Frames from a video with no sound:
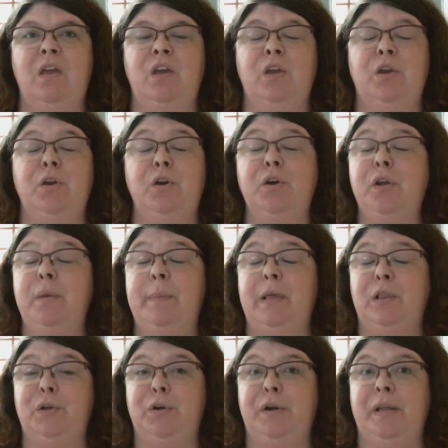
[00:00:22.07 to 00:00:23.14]
You're going to be
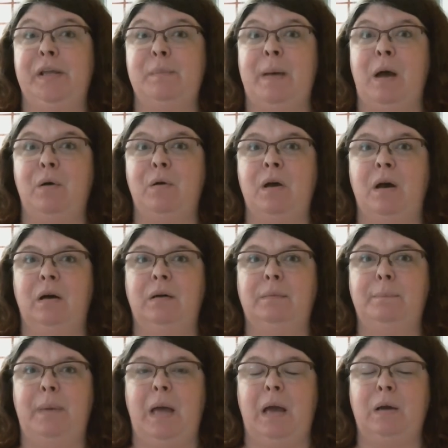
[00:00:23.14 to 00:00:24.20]
learning about
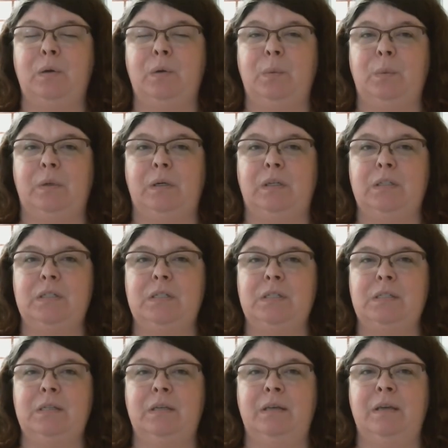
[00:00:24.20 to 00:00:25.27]
compound words.